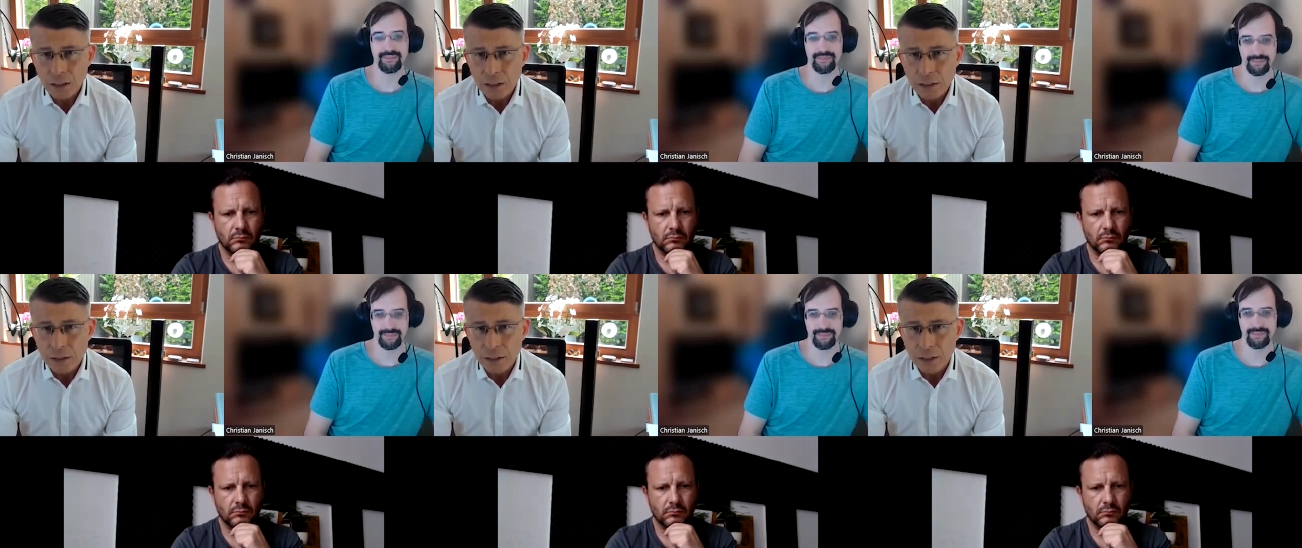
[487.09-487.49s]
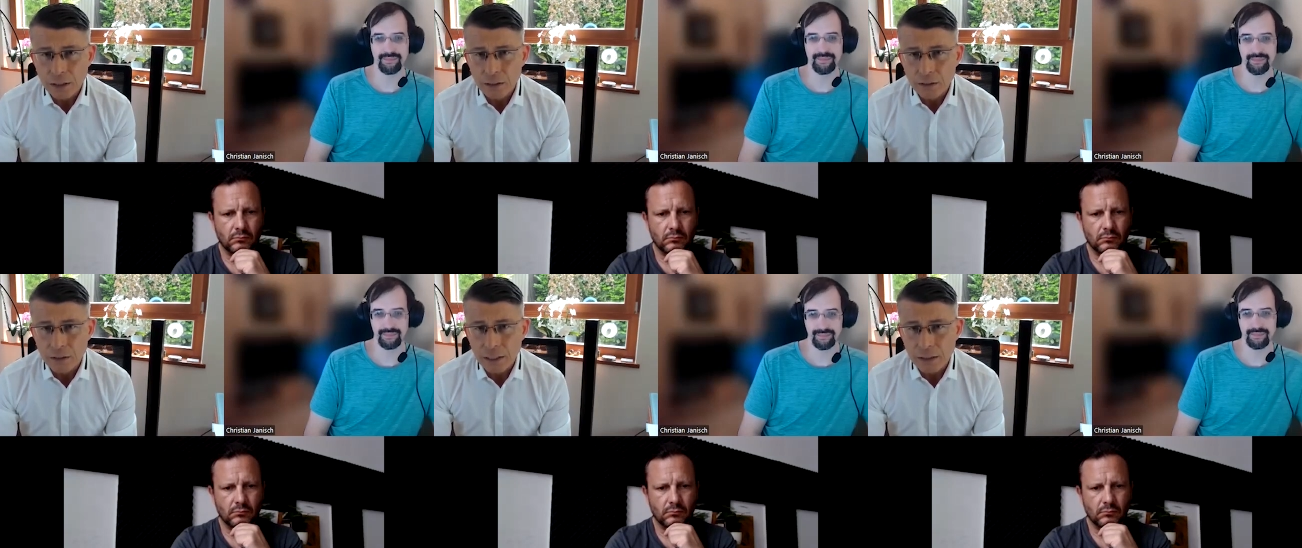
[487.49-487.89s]
Speaker 1: And
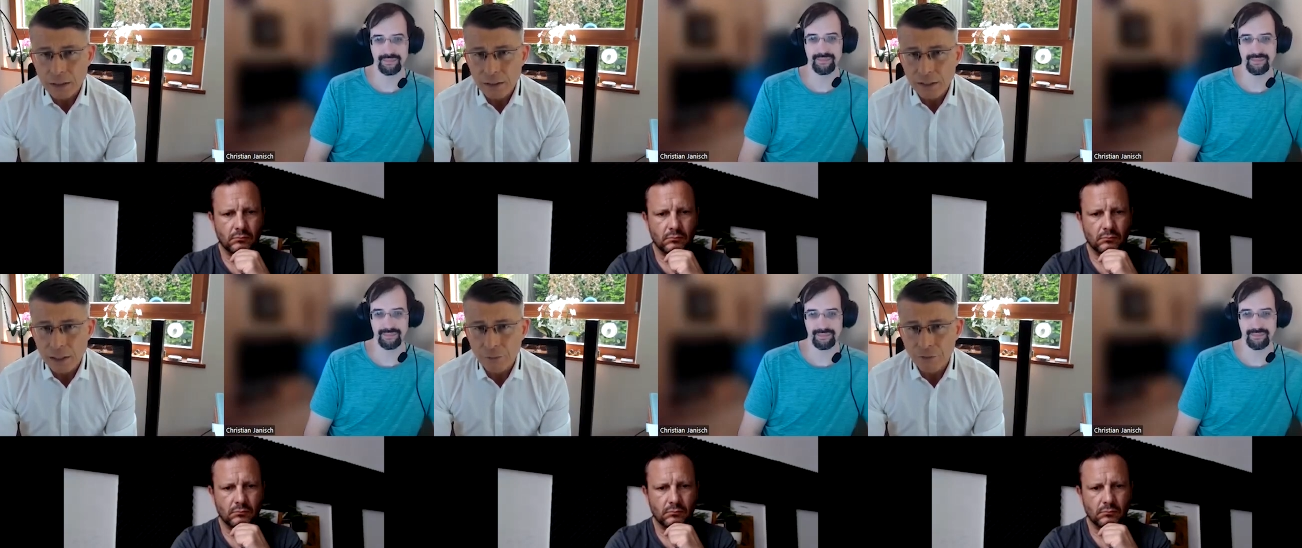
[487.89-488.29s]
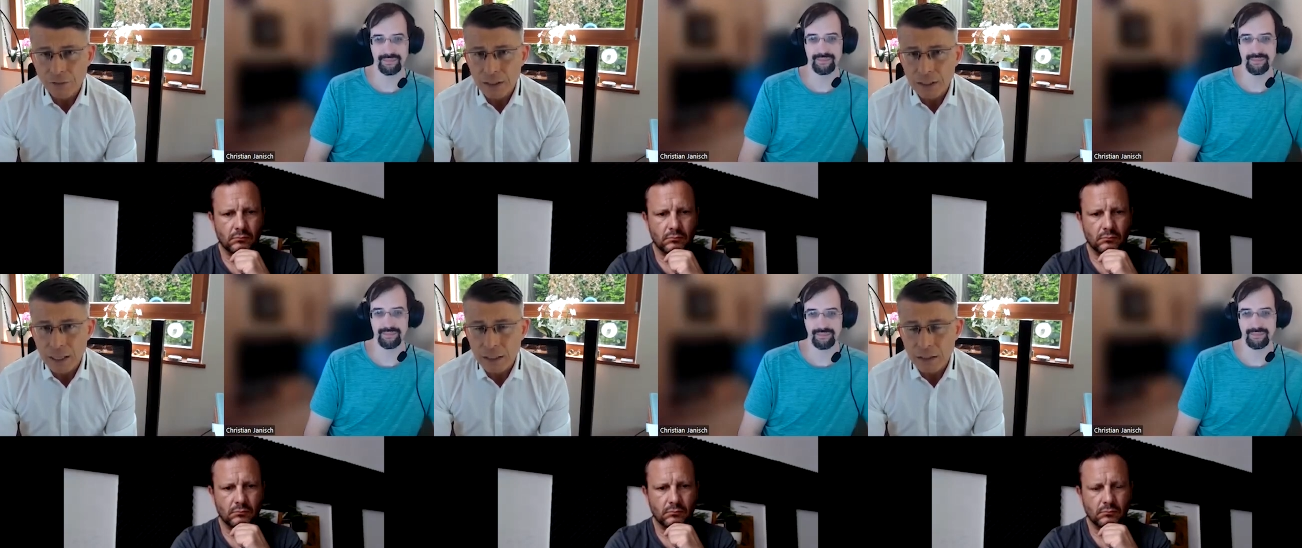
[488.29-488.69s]
uh, that is
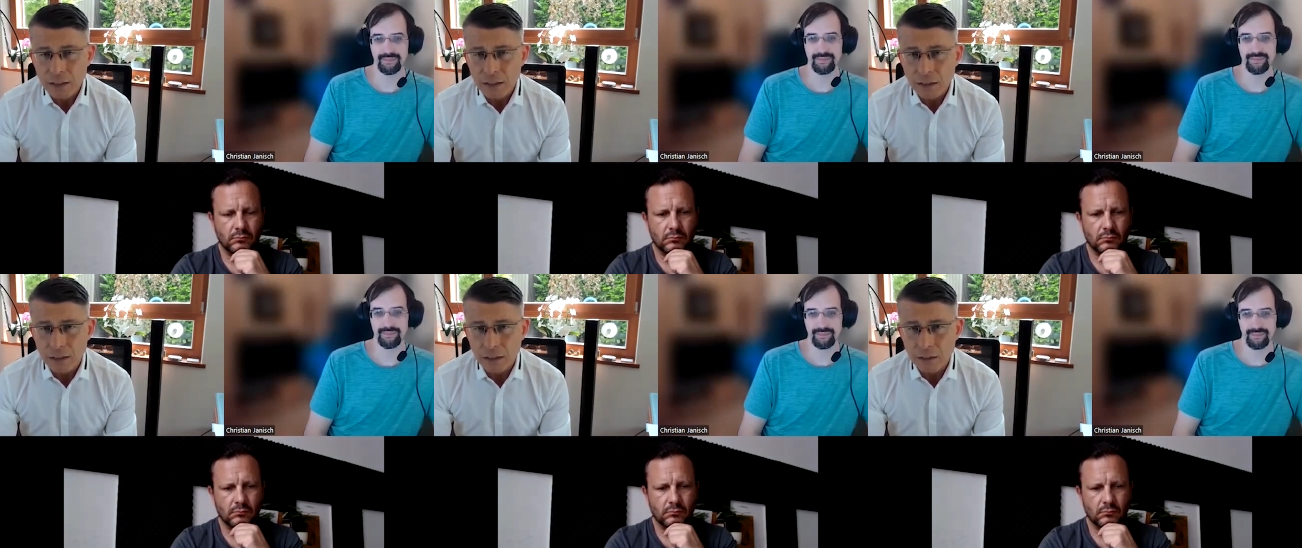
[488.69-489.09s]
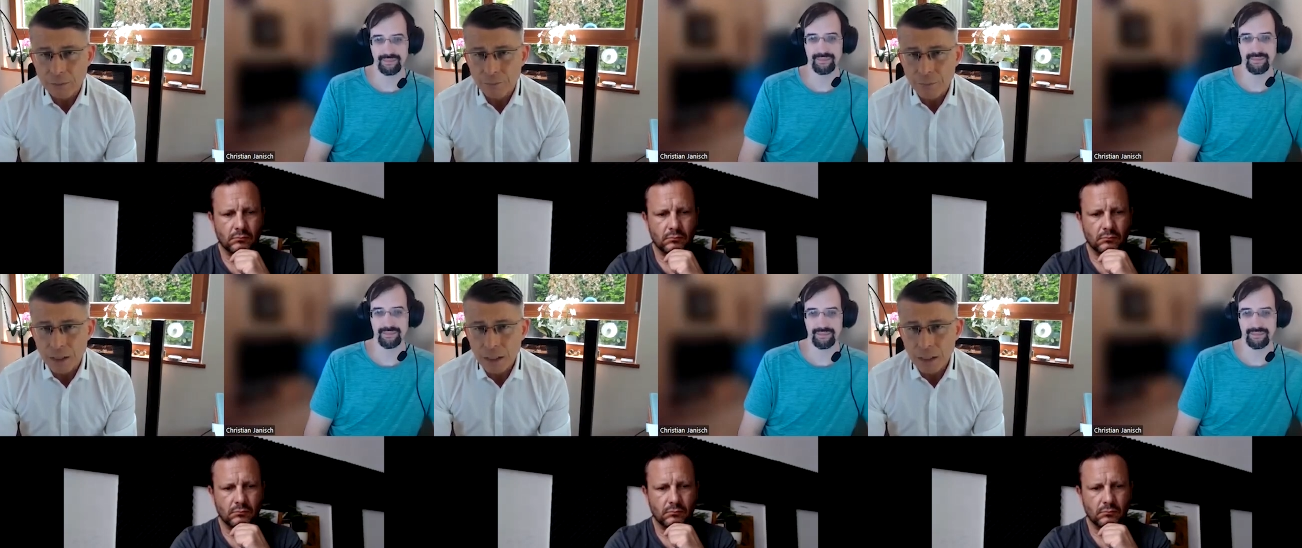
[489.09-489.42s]
something that uh,